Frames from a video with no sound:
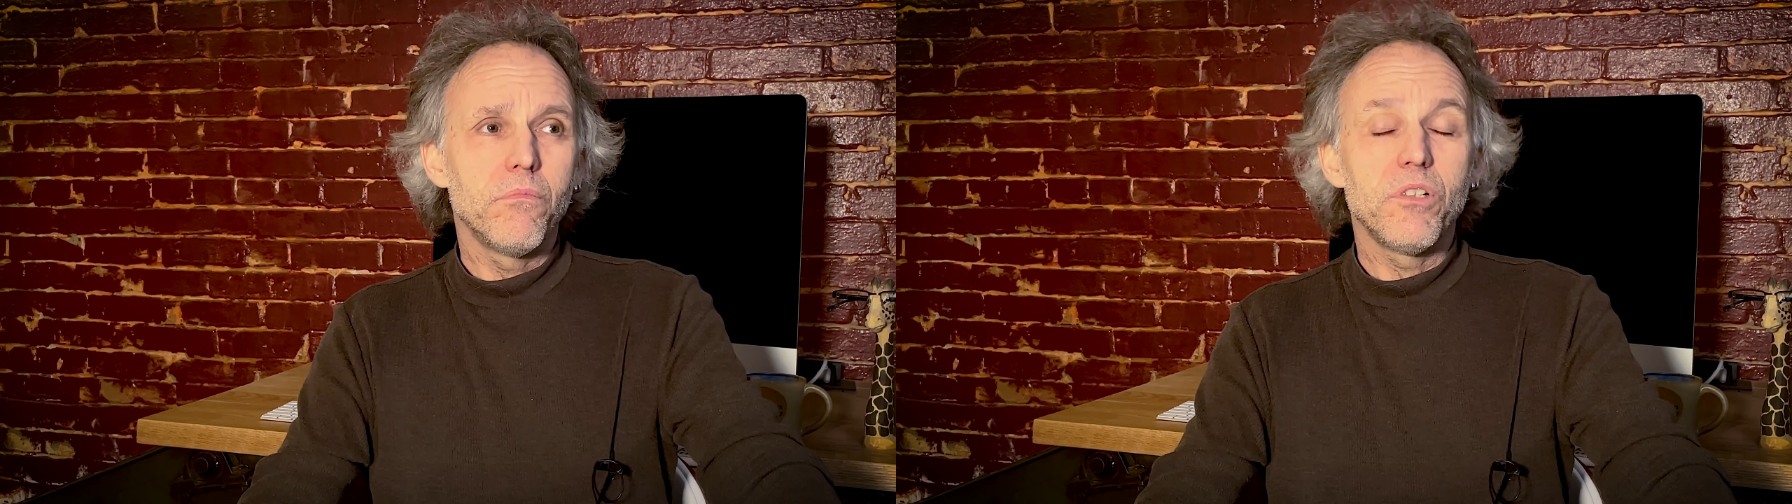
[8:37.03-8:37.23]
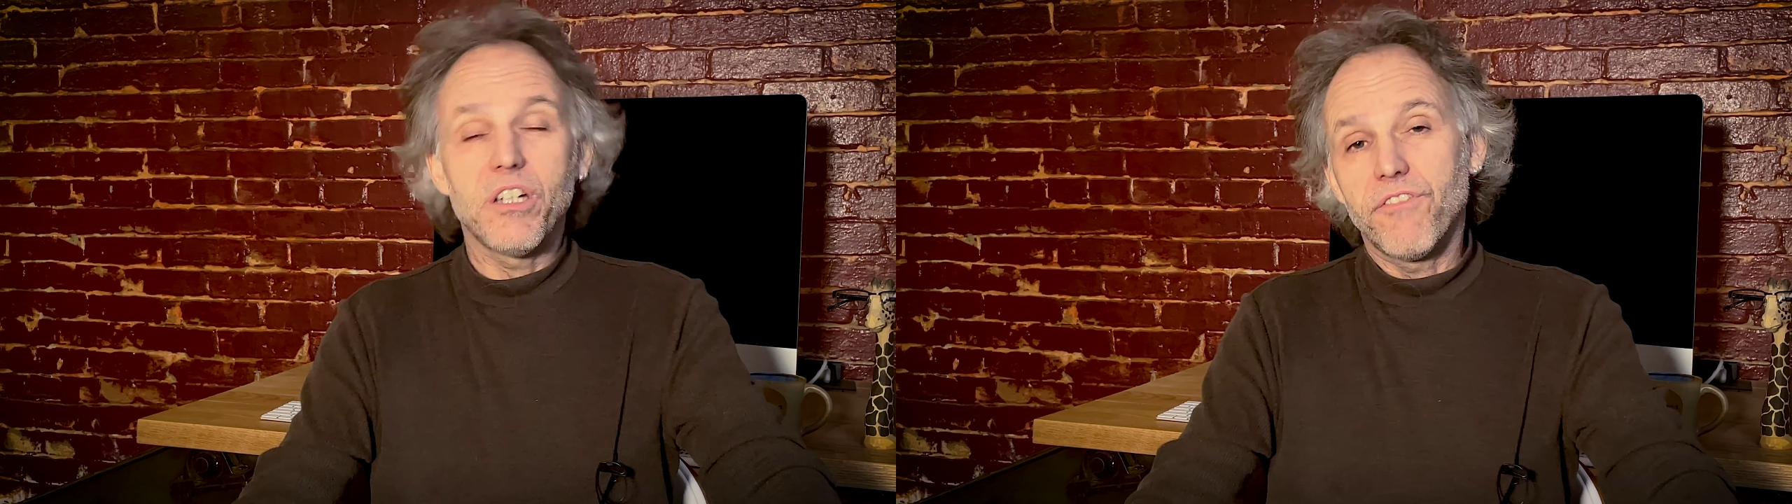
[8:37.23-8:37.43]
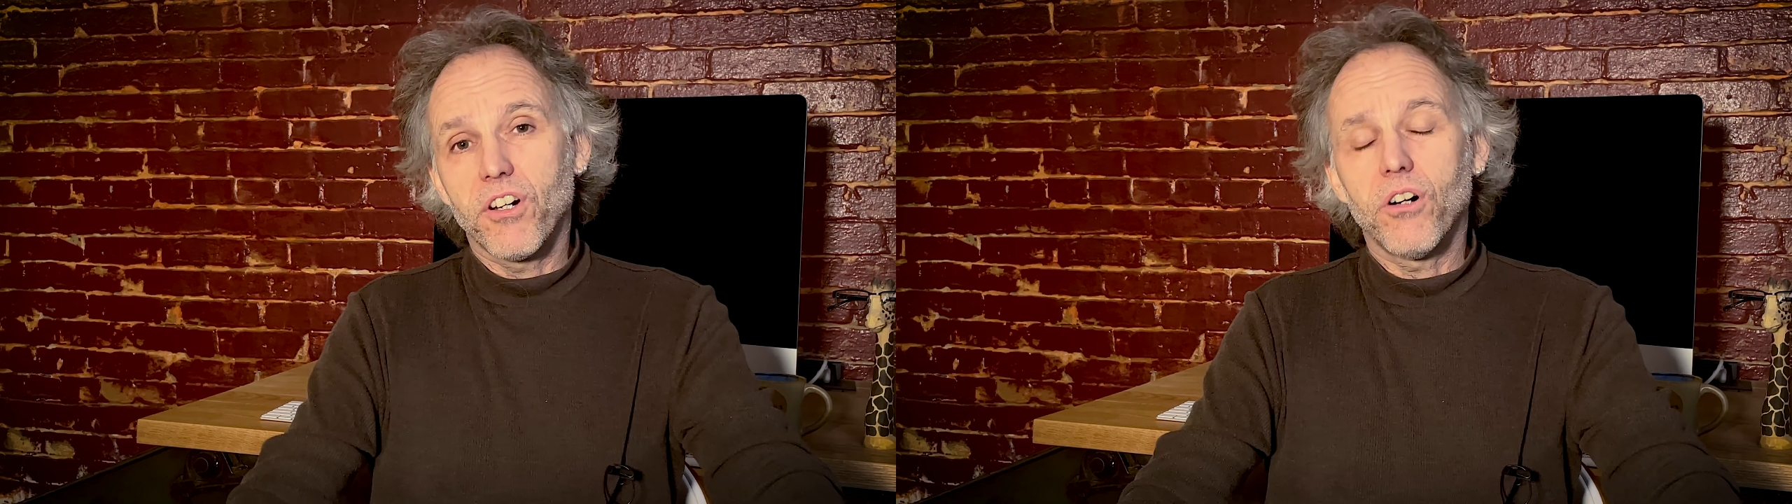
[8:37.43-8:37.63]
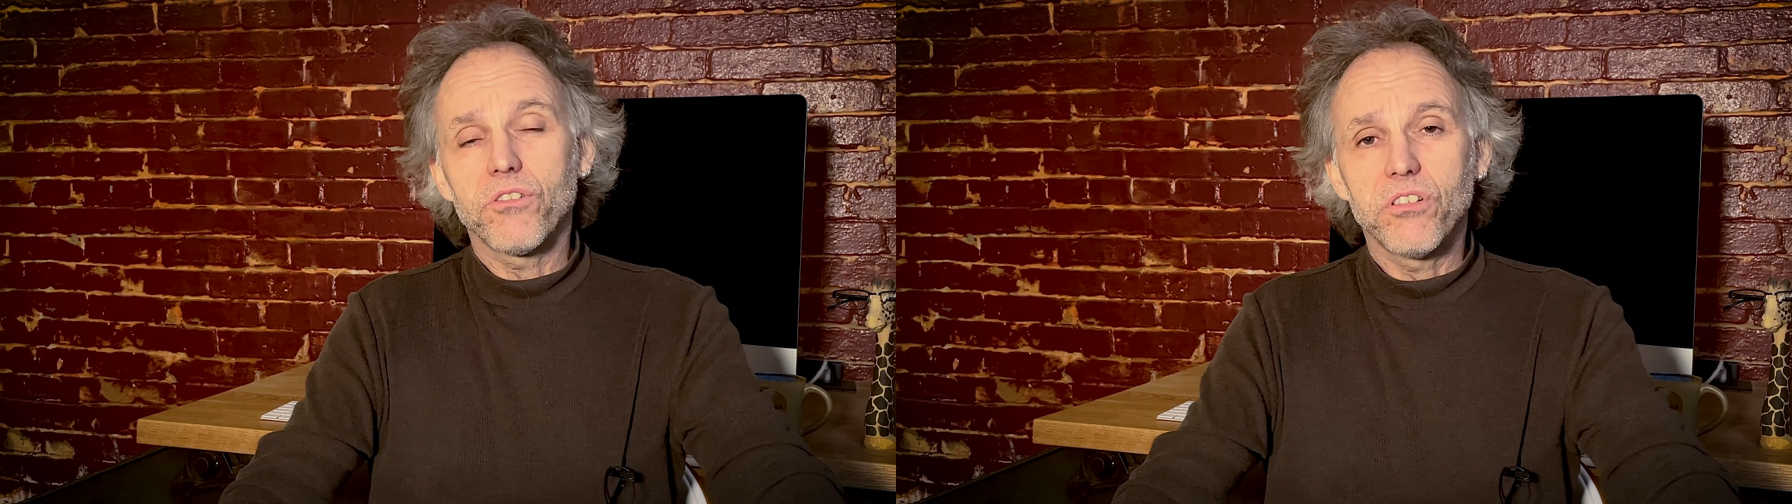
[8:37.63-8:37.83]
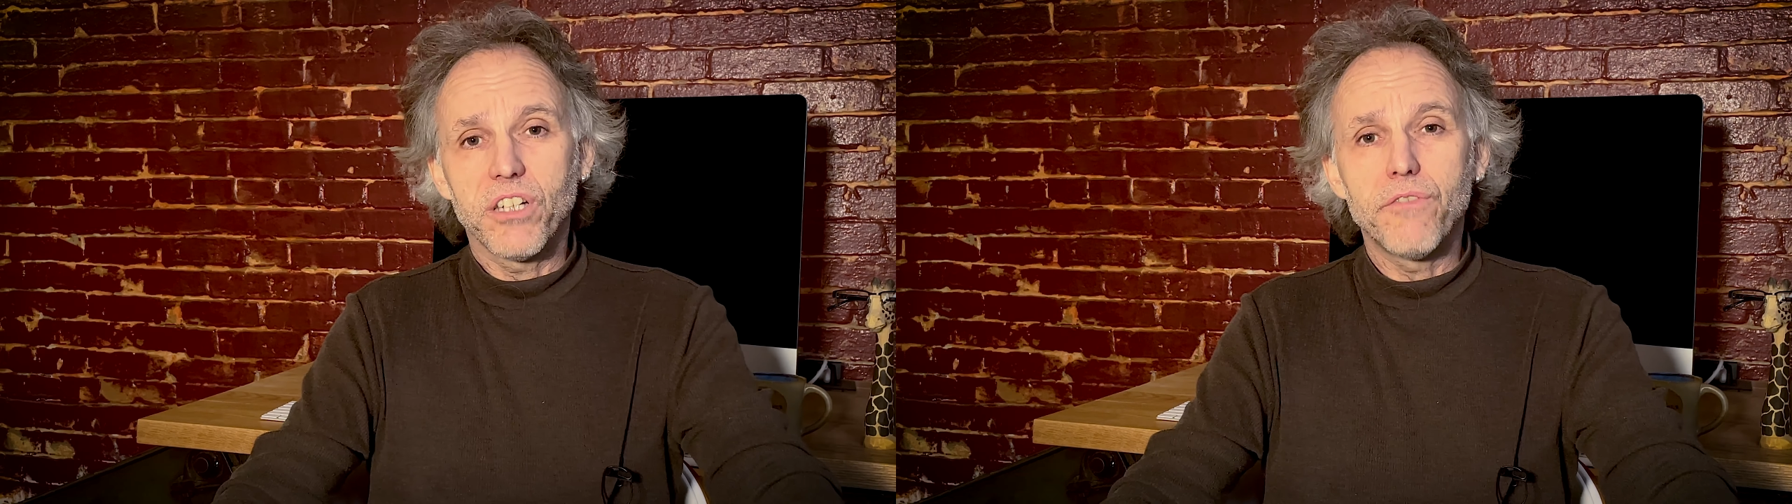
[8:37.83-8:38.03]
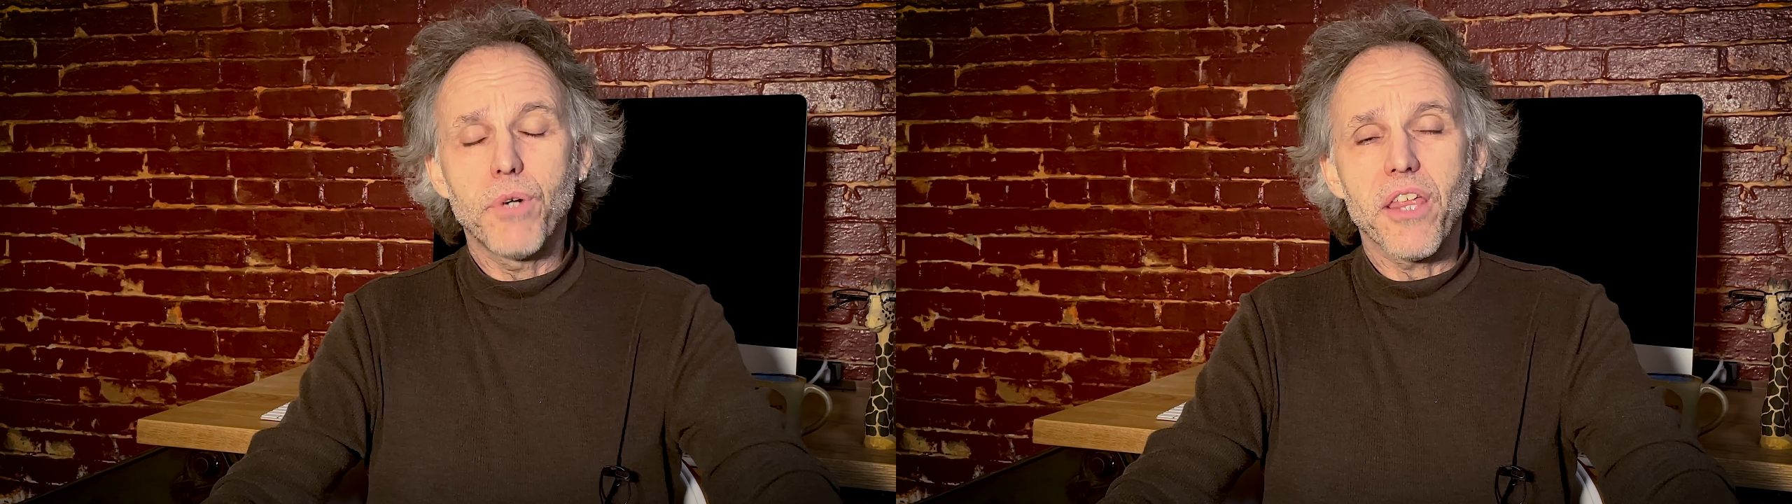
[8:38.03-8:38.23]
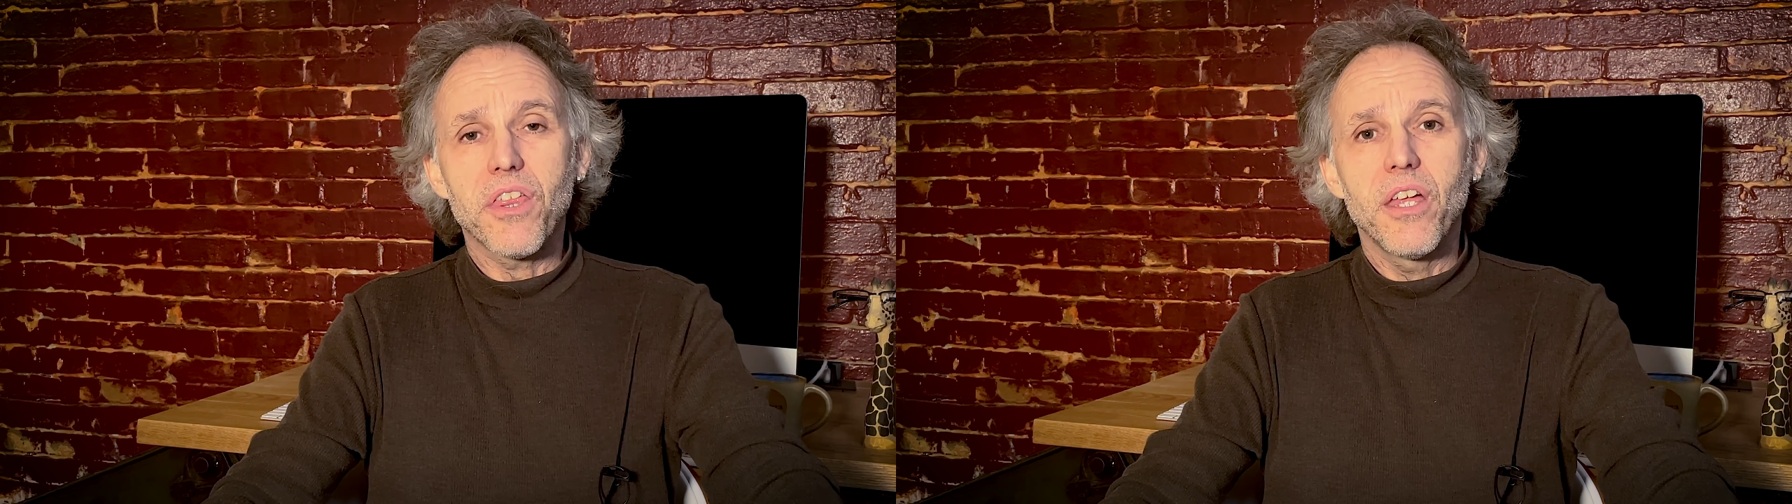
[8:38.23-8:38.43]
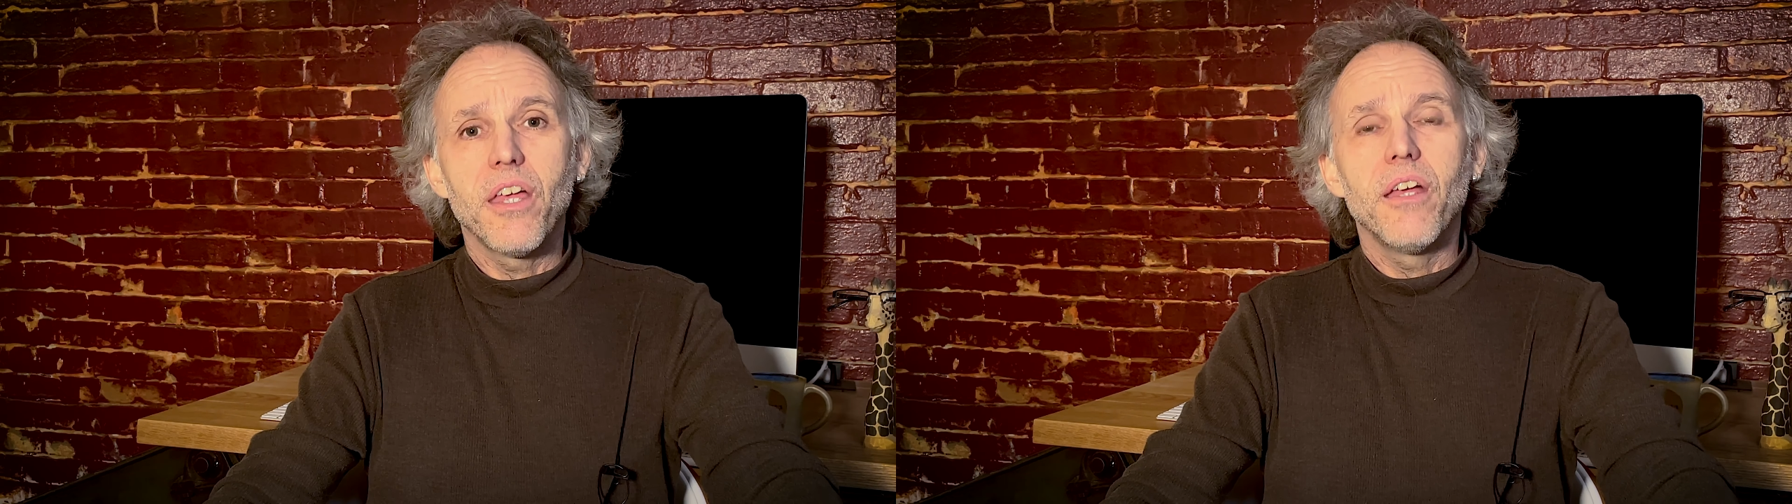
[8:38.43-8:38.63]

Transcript: difficult to live with.